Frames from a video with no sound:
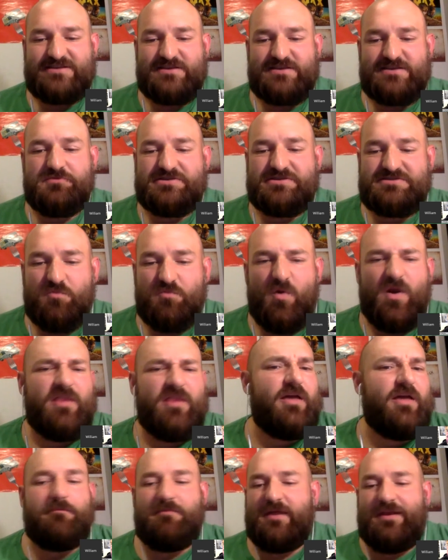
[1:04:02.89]
it was one of.
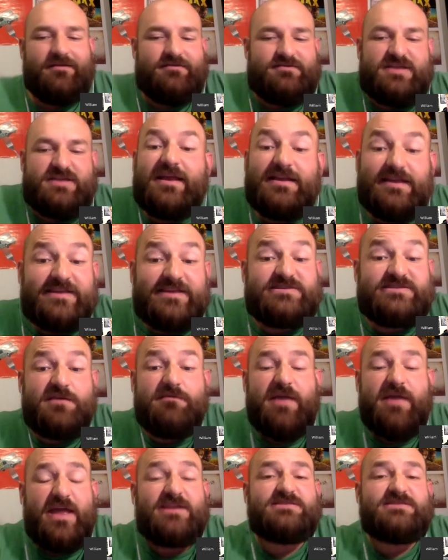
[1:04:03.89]
I mean, it
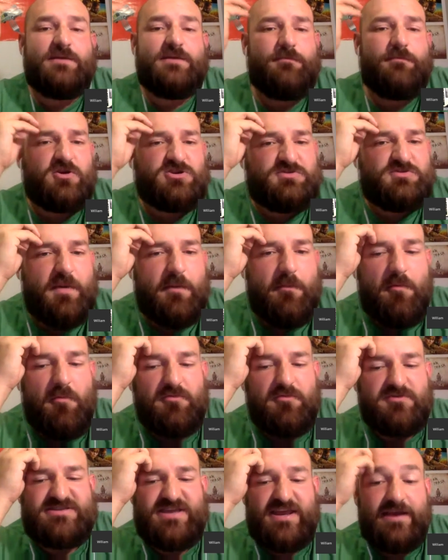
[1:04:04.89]
is the most
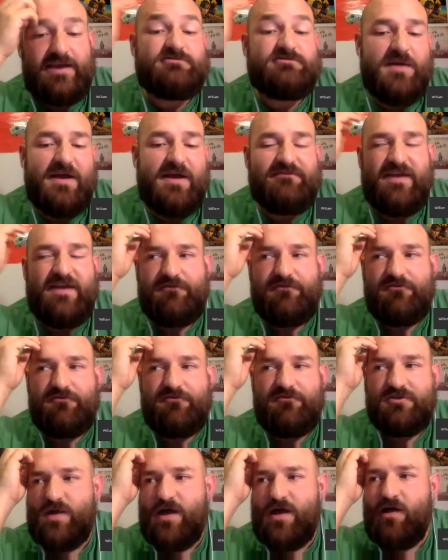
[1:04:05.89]
memorable scene. It was my favorite
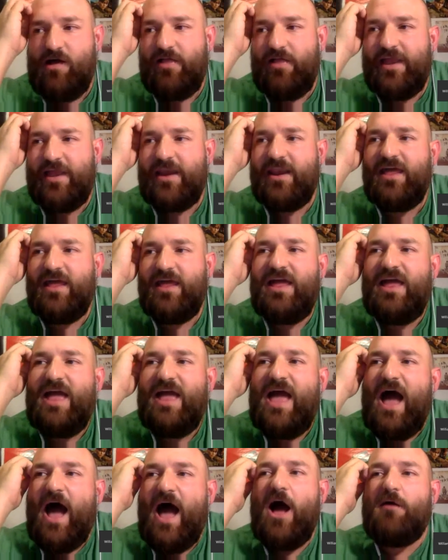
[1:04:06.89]
as well, and
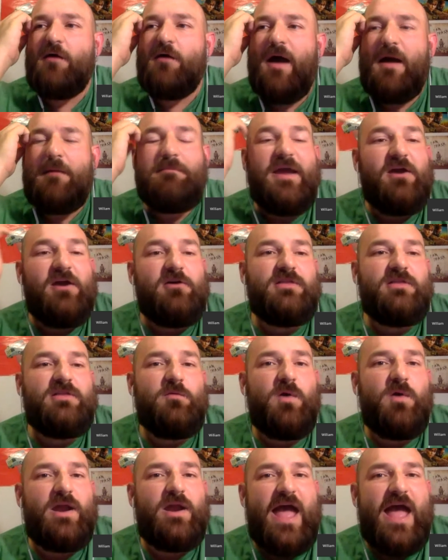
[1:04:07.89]
Apparently,
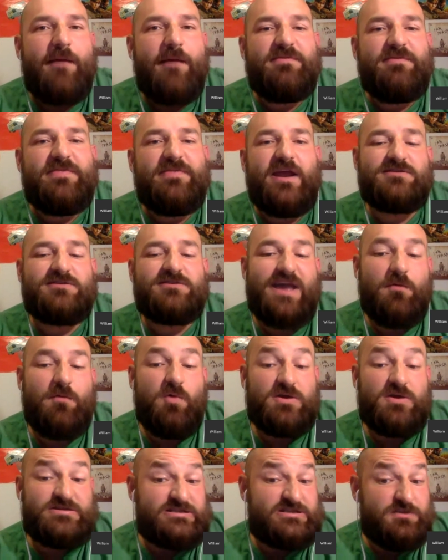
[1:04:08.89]
what had happened there is that
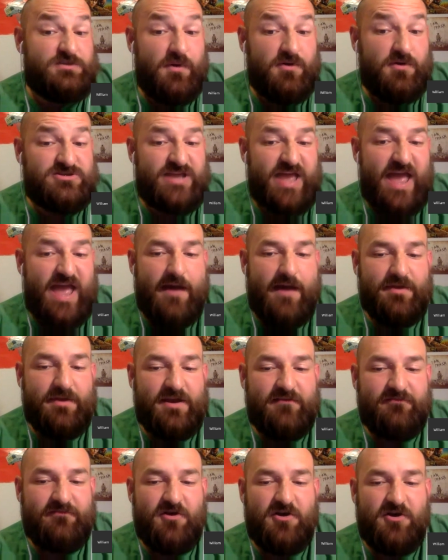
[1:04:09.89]
wasn't supposed to happen
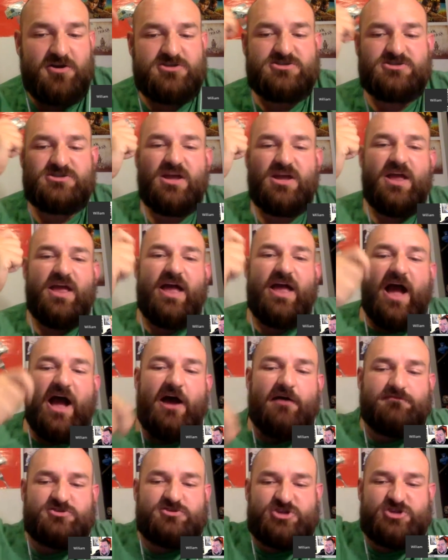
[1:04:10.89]
at first.
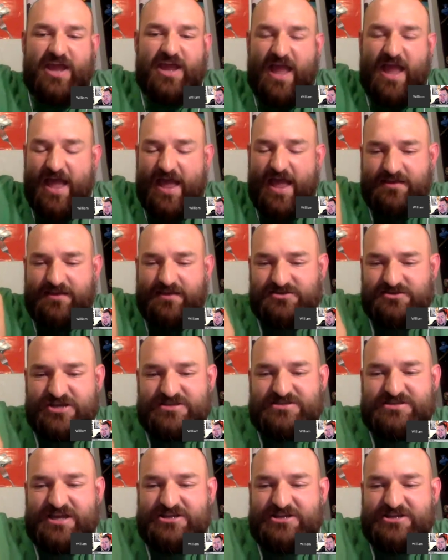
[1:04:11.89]

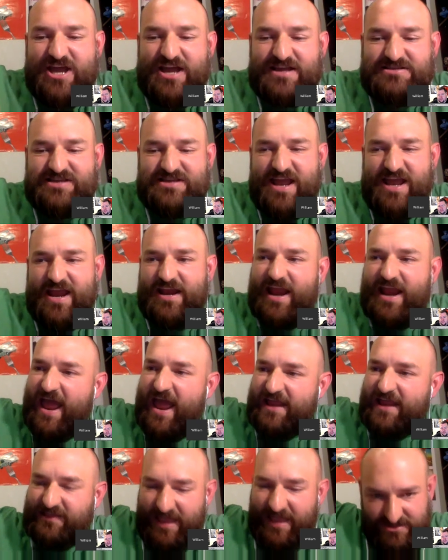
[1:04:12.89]
Jessica Chastain
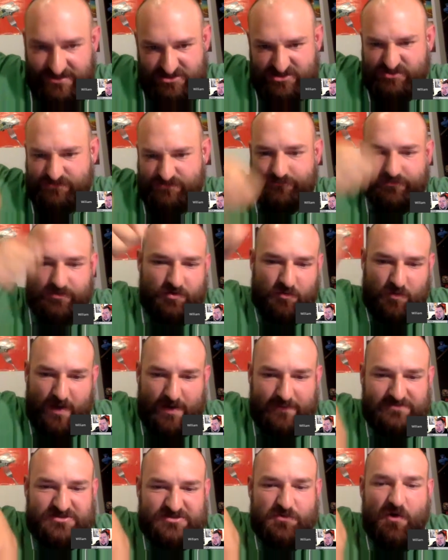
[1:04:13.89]
had like
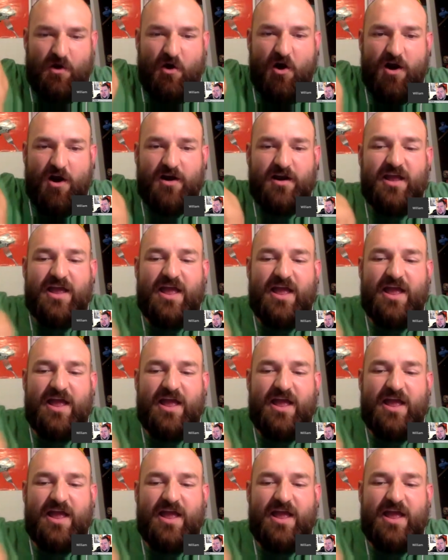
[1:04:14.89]
scraped too hard,